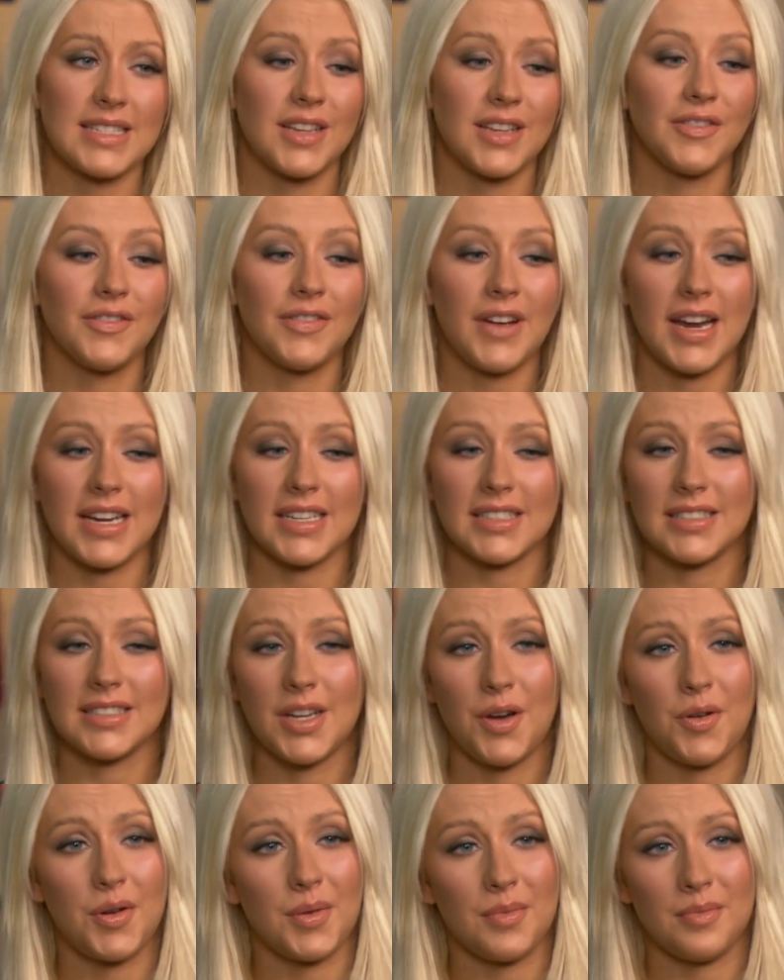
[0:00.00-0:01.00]
as if I'd
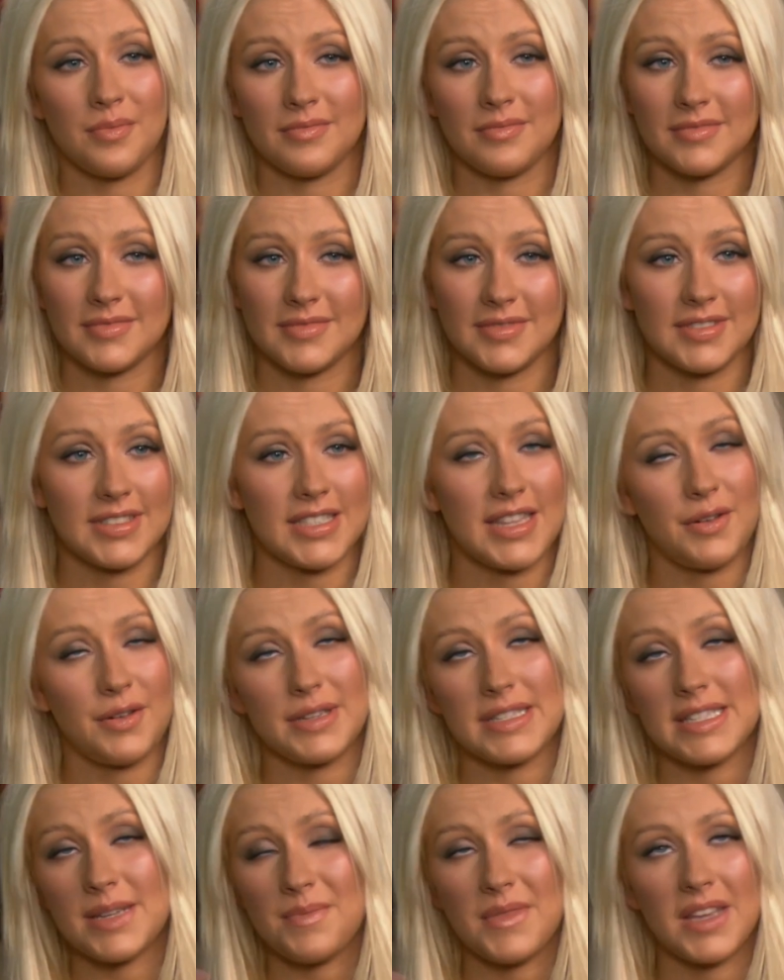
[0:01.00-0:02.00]
known him. There
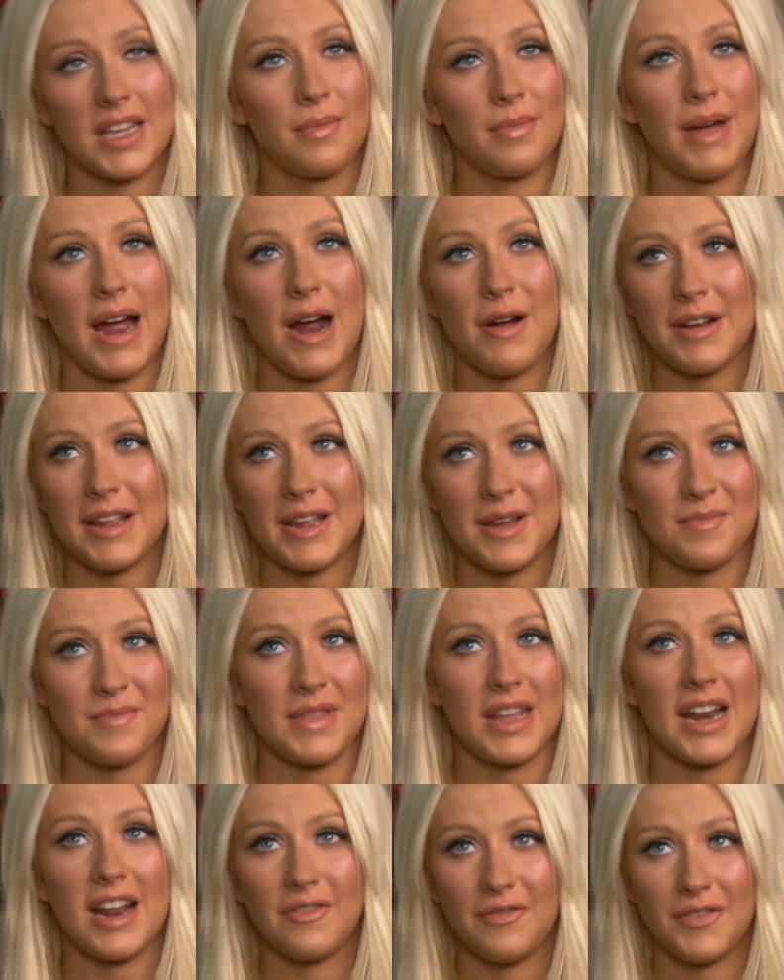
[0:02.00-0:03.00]
was something about
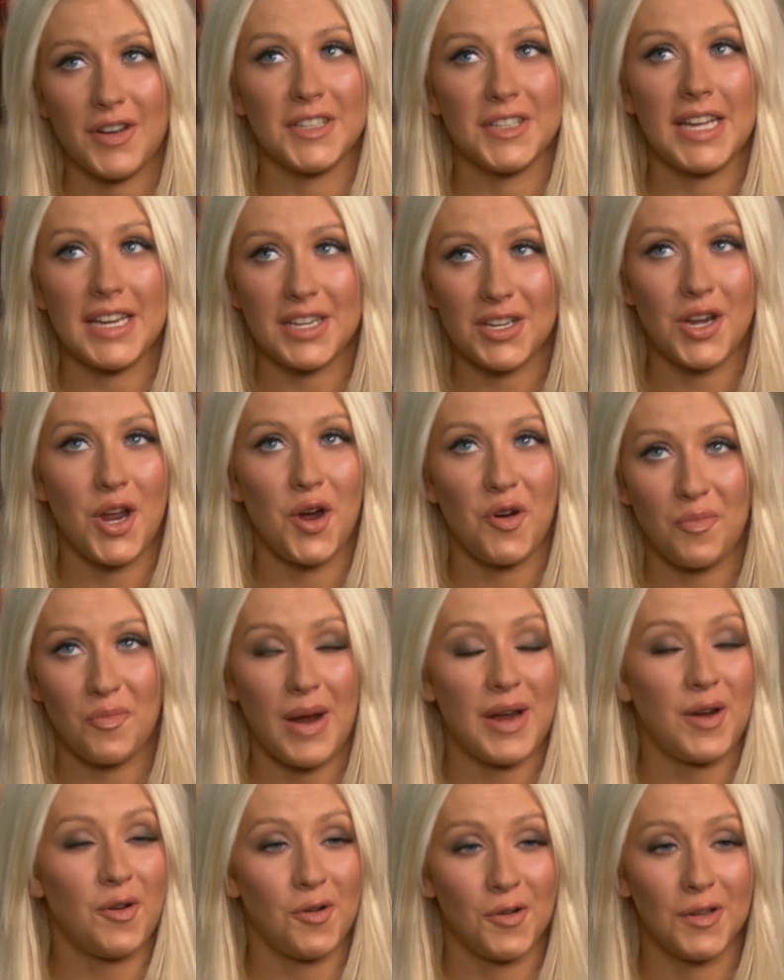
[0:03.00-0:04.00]
him that I felt I'd known
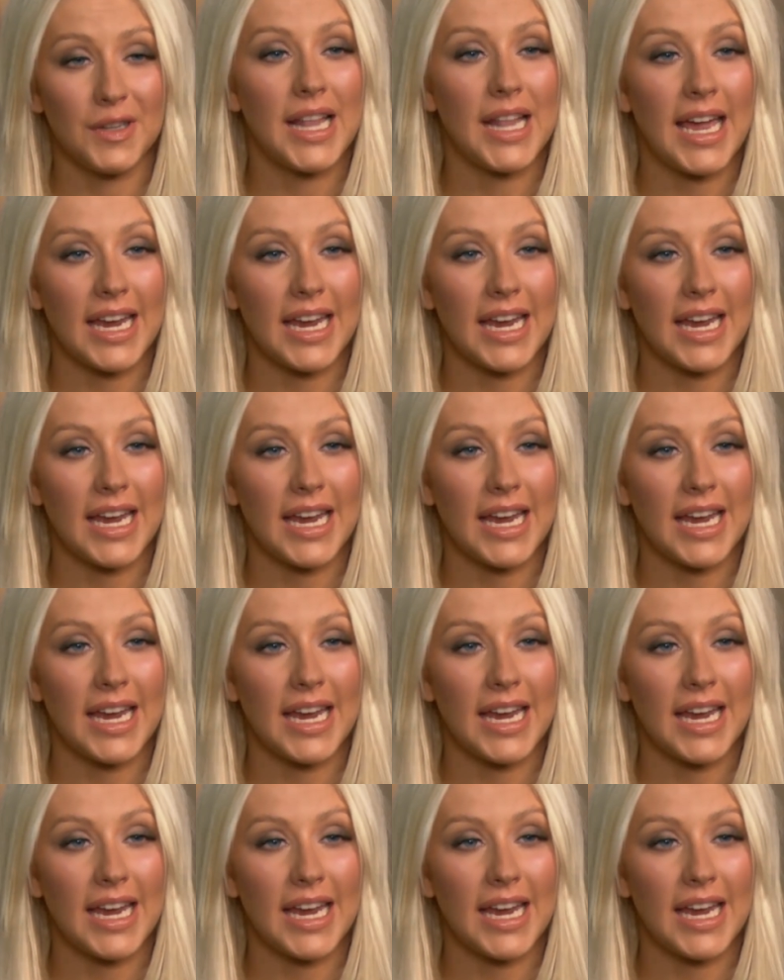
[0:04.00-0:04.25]
my whole